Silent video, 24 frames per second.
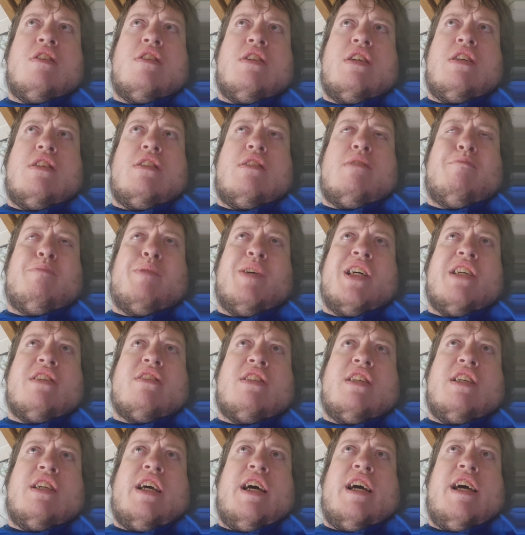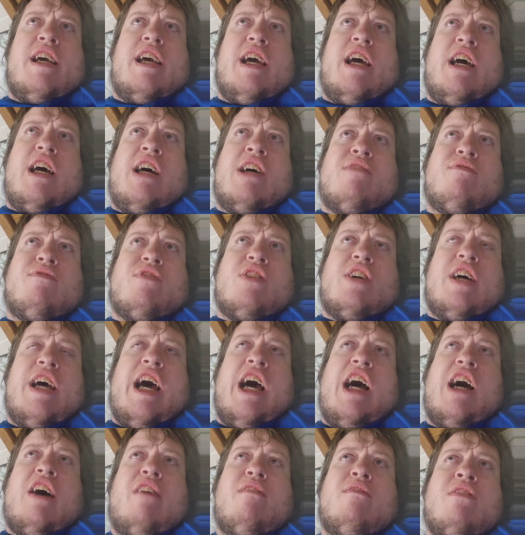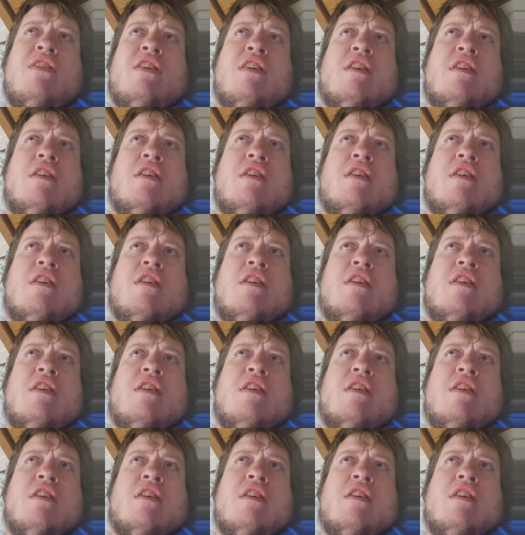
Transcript: she's the best thing I ever have,